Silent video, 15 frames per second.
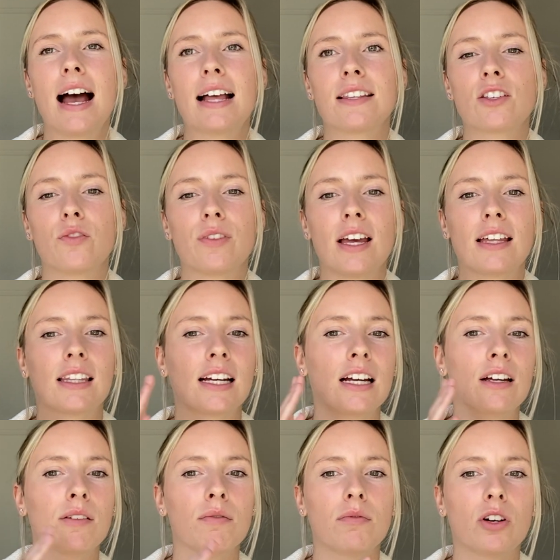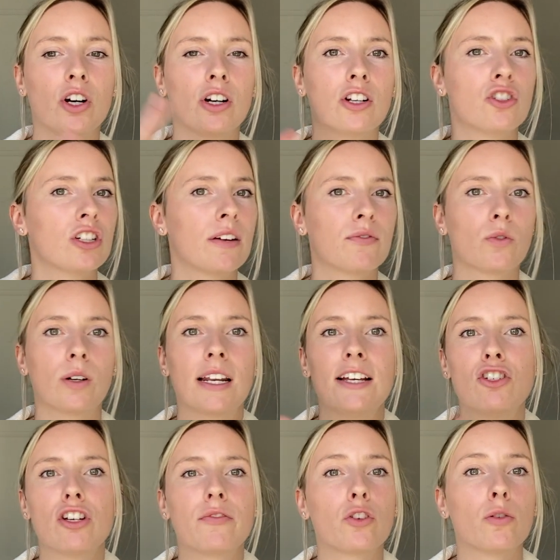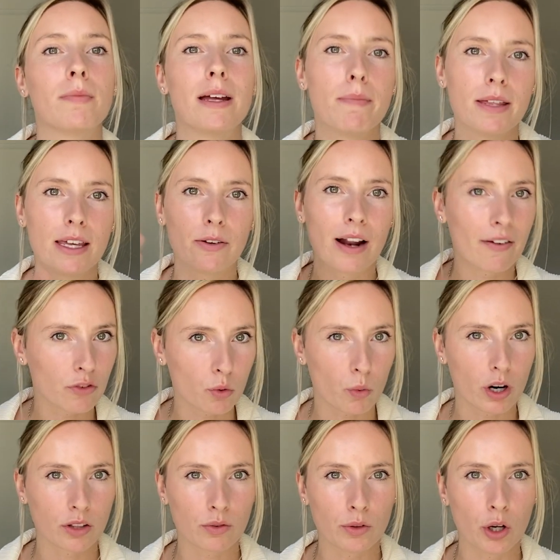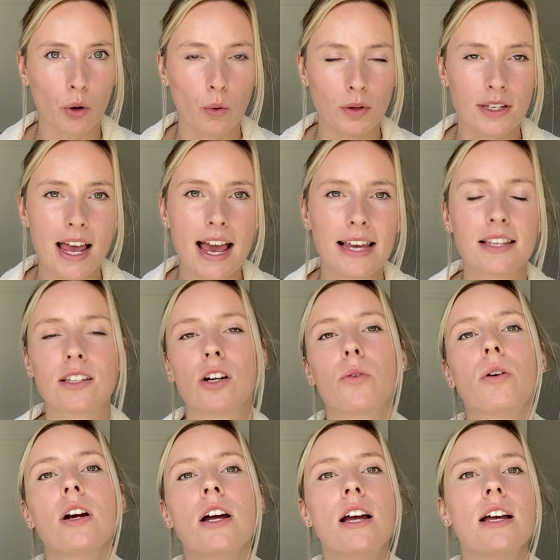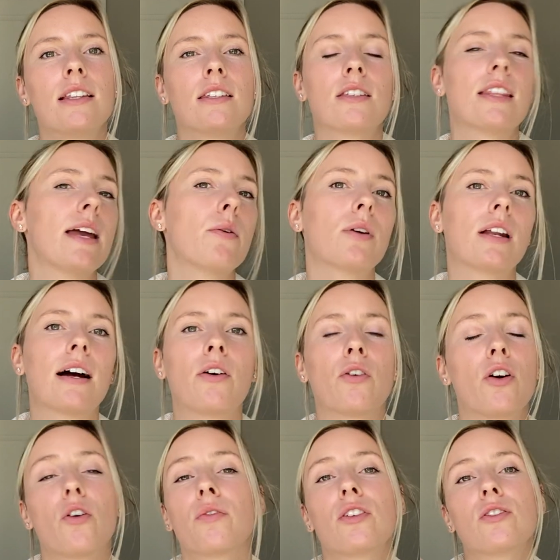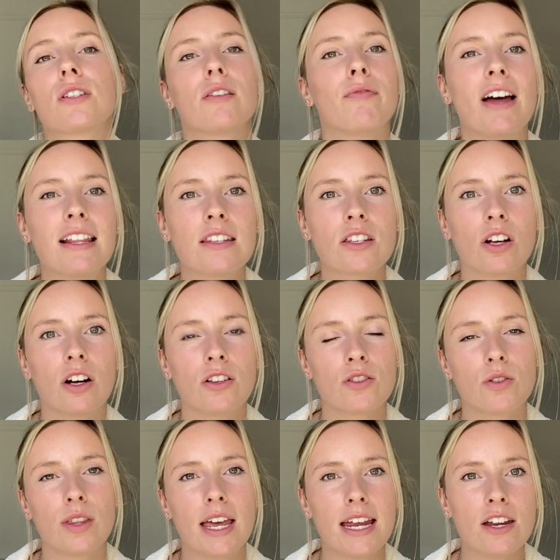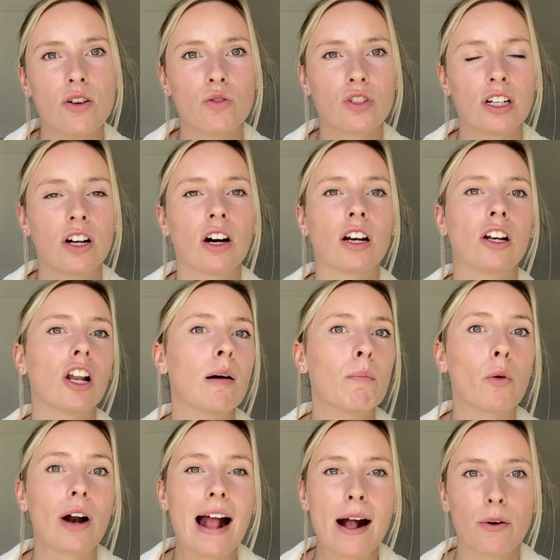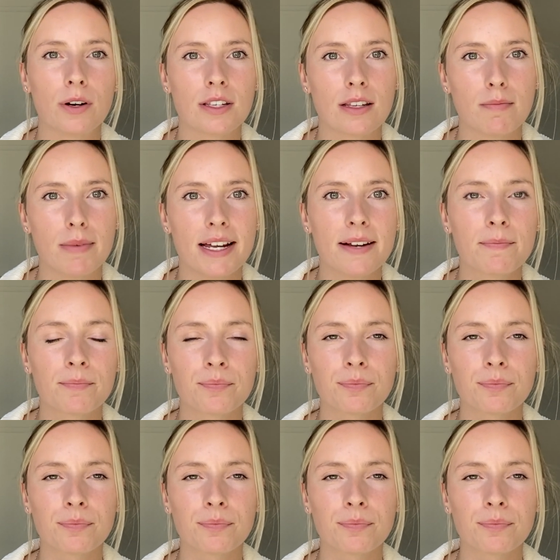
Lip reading: So if they had like an early shift or a late shift, or maybe they would have to work through the whole day. So they would, or if there's events on, so they usually got a lot more hours than me.